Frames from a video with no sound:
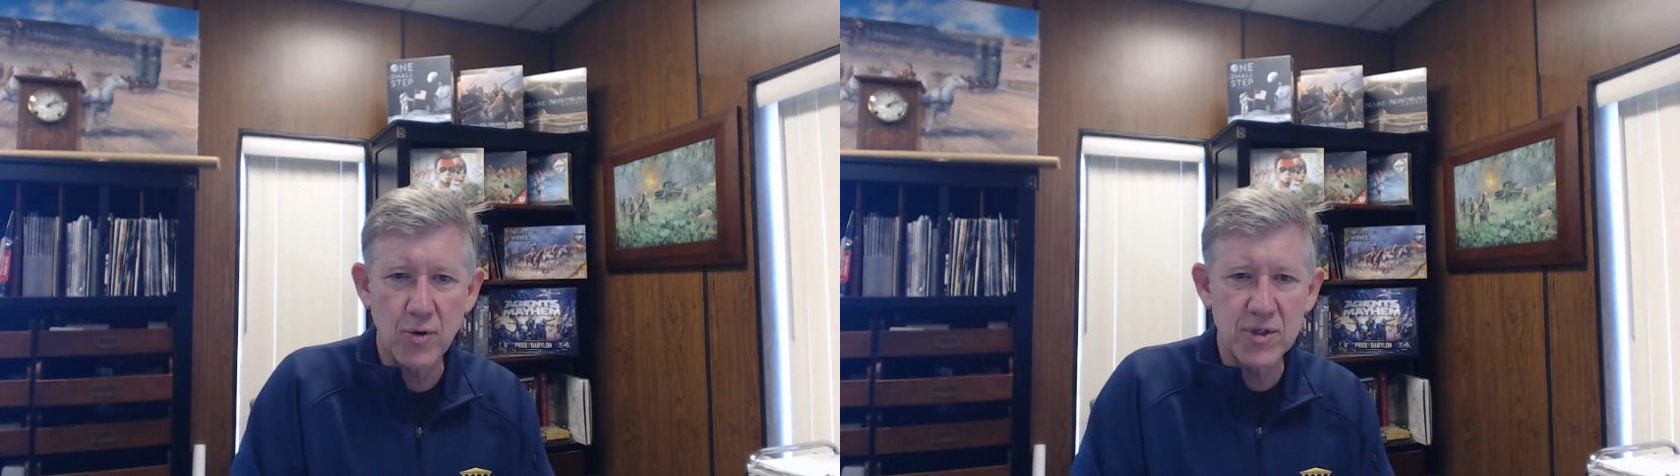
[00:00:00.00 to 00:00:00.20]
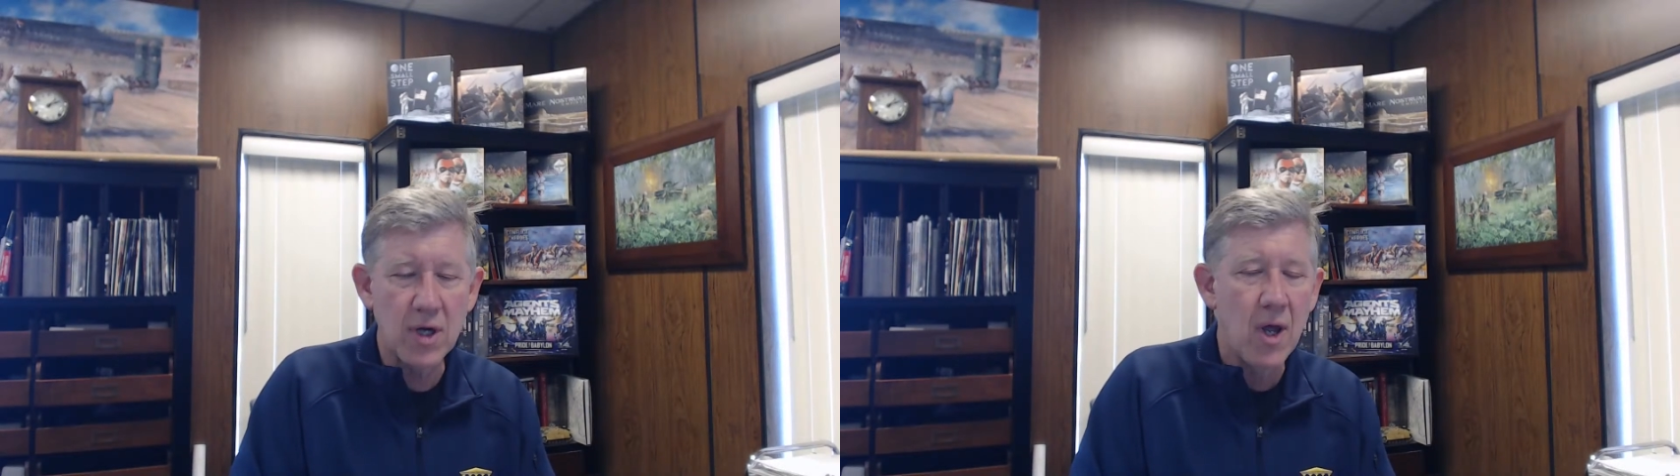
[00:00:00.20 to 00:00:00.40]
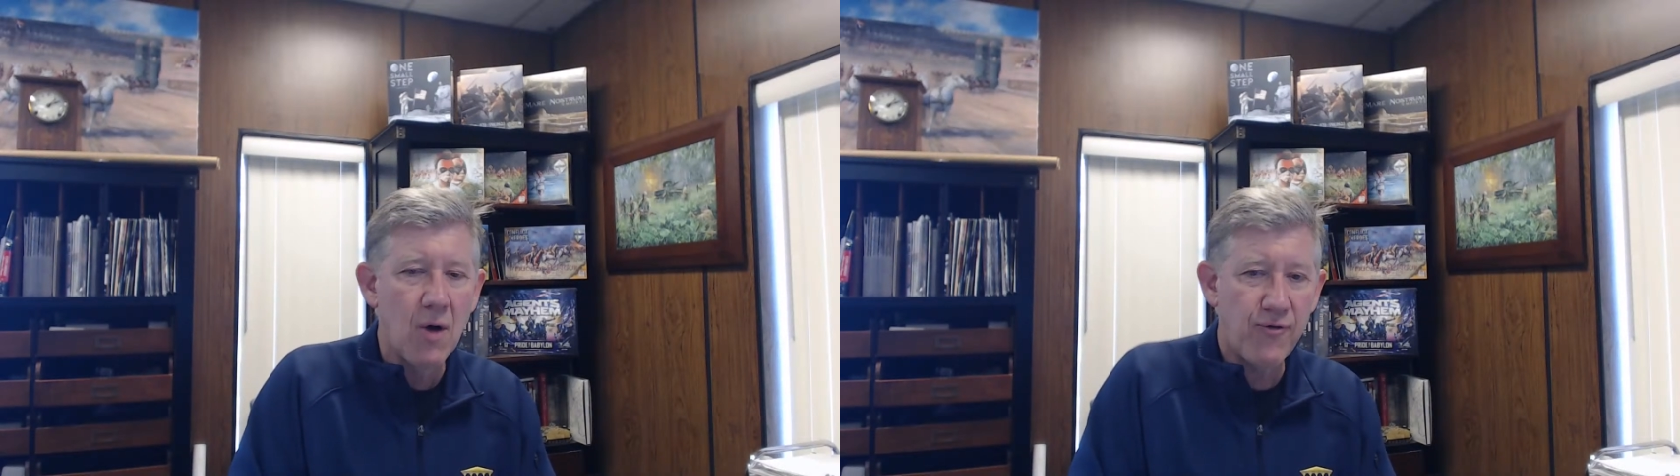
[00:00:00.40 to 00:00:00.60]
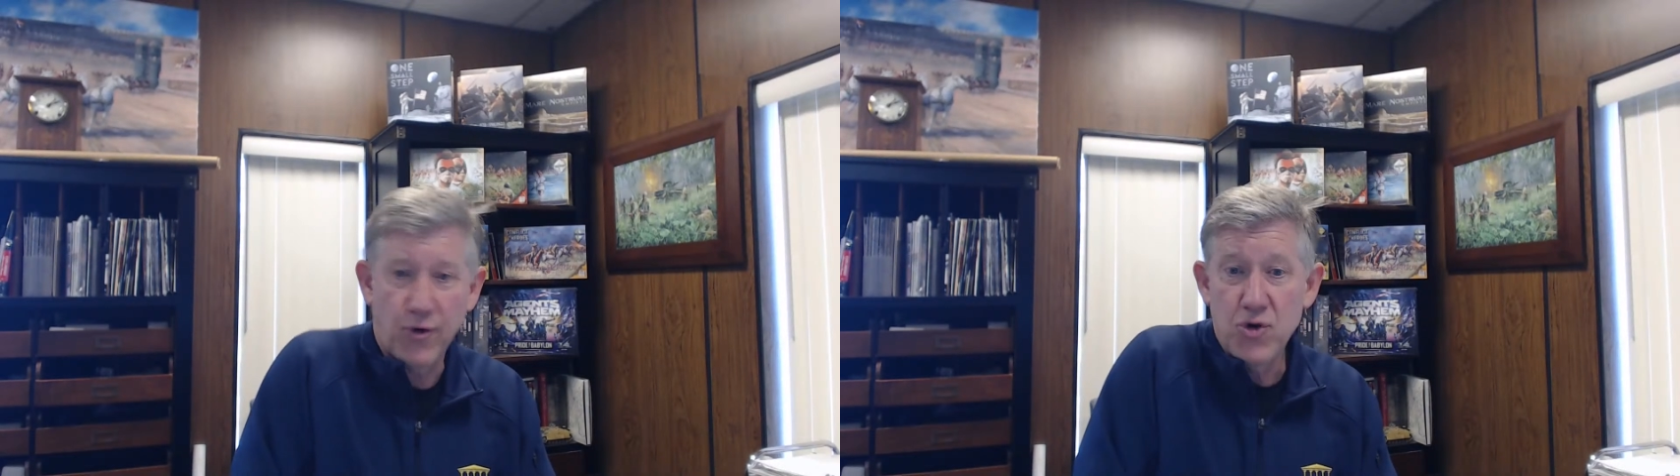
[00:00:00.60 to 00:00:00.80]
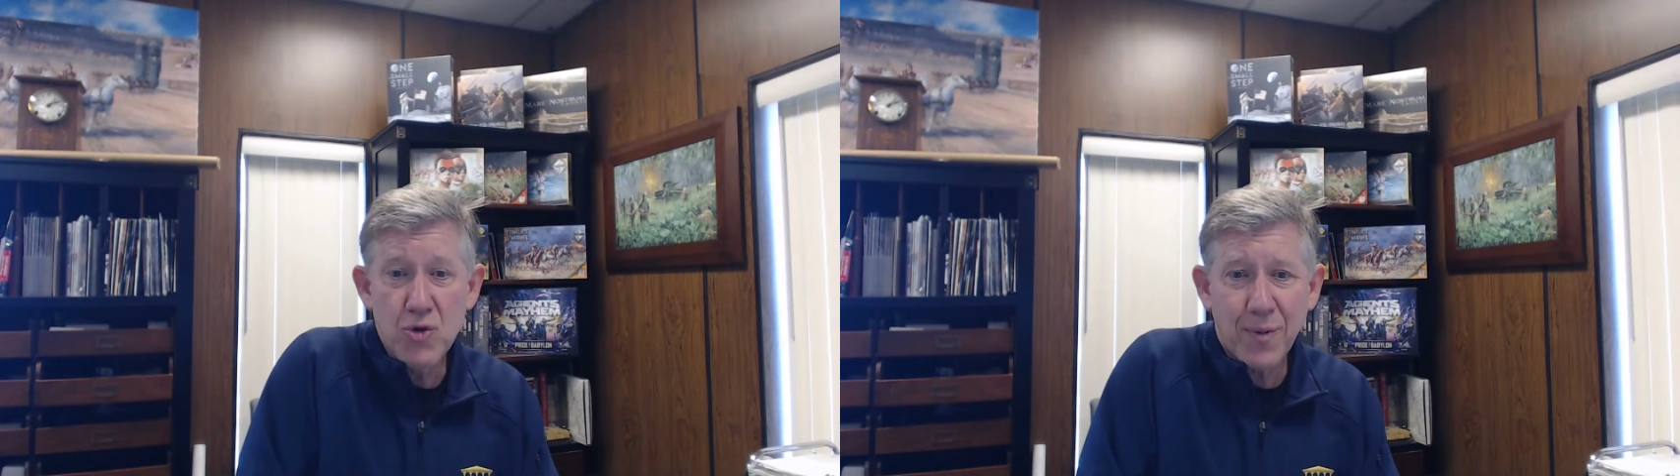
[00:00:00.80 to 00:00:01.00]
Gunta
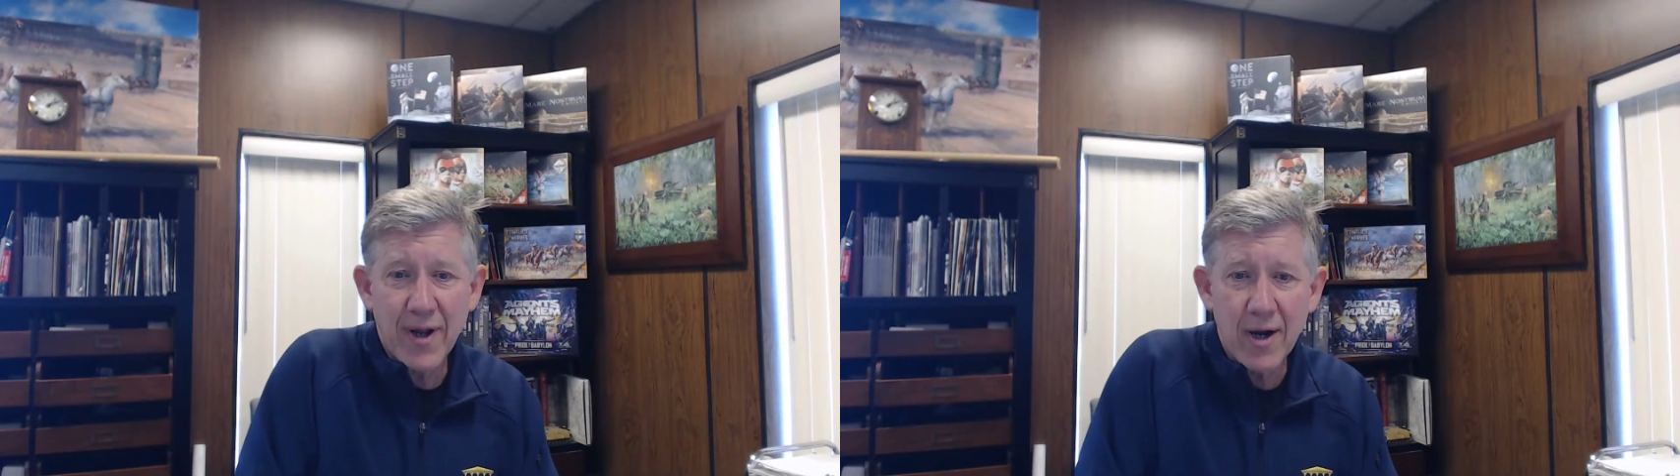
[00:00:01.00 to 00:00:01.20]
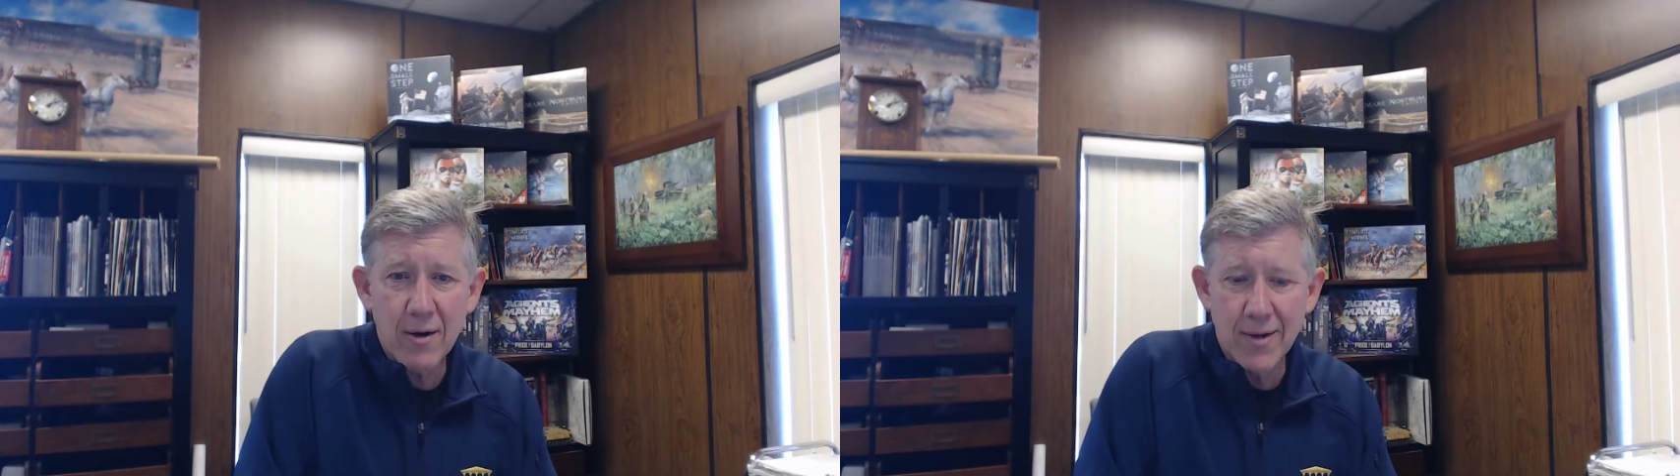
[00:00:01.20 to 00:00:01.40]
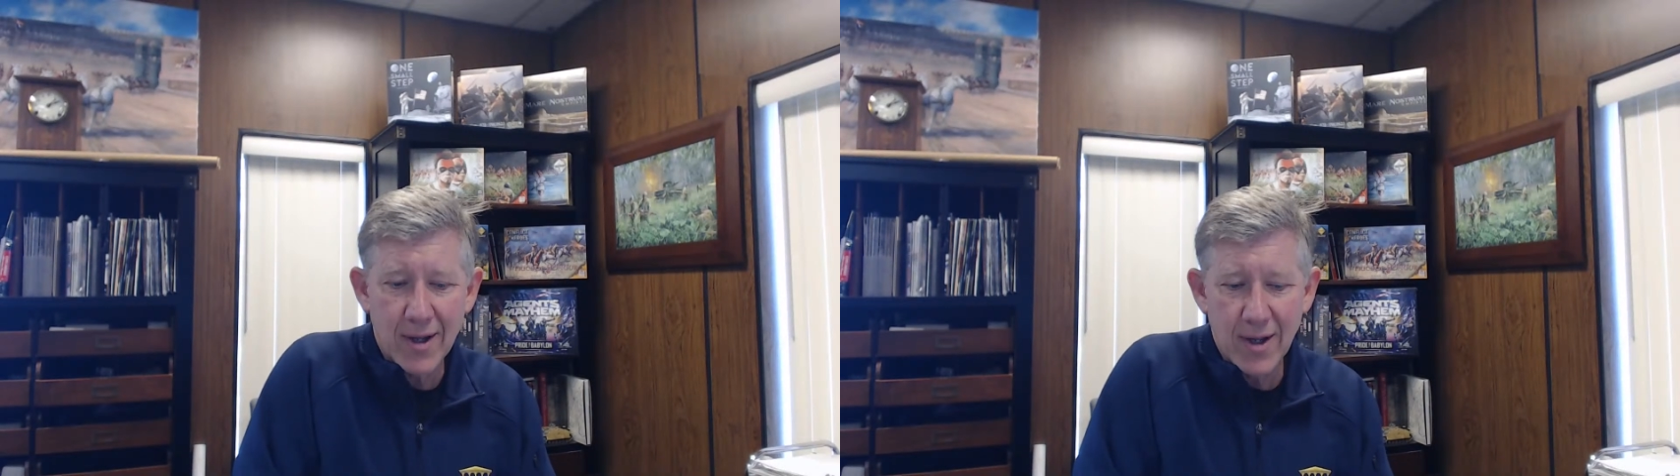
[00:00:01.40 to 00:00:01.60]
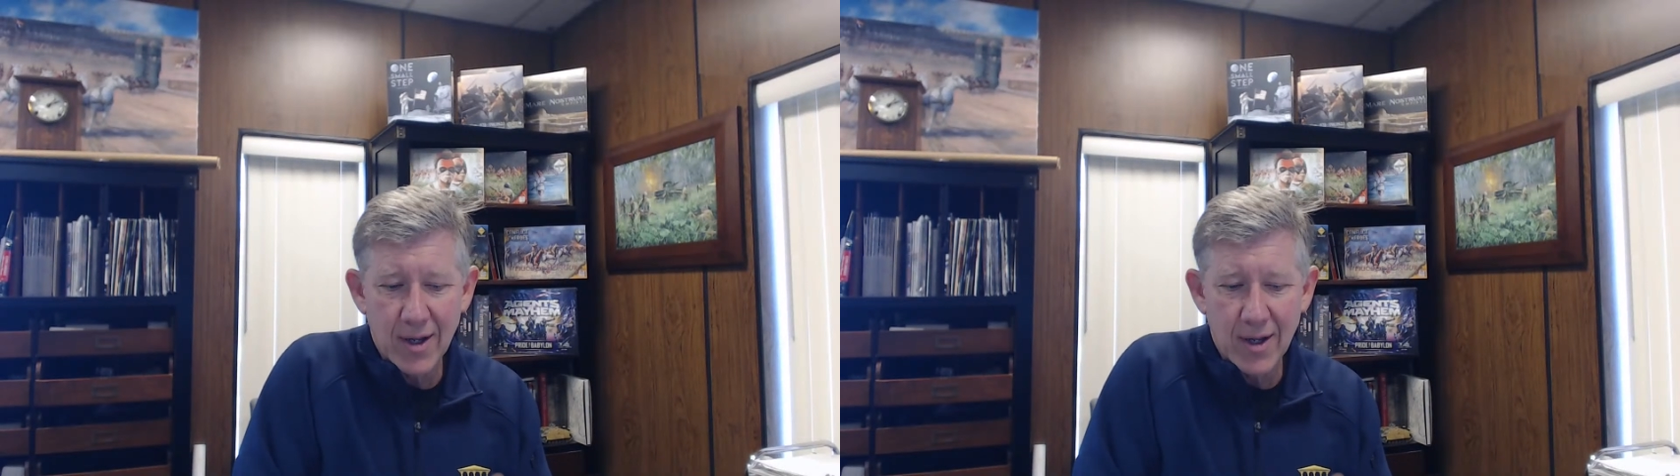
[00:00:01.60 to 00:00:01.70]
for a new player.